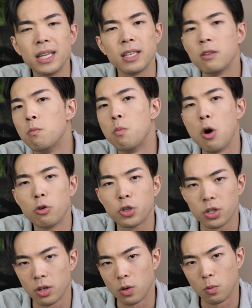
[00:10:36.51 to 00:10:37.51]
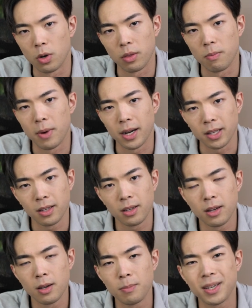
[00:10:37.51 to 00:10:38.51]
be emotional with money
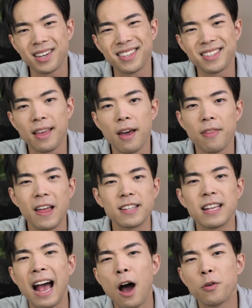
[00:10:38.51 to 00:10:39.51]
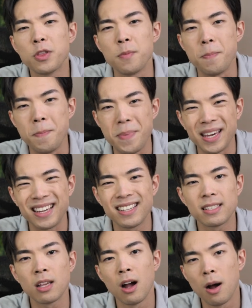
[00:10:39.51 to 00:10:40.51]
because that's how the
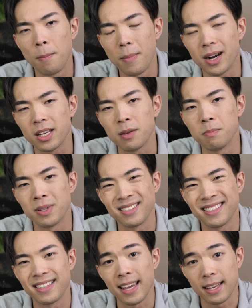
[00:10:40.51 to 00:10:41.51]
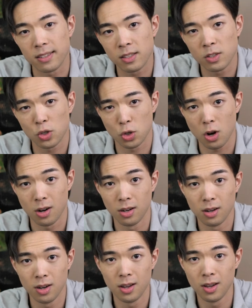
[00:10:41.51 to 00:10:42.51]
biggest money mistakes start.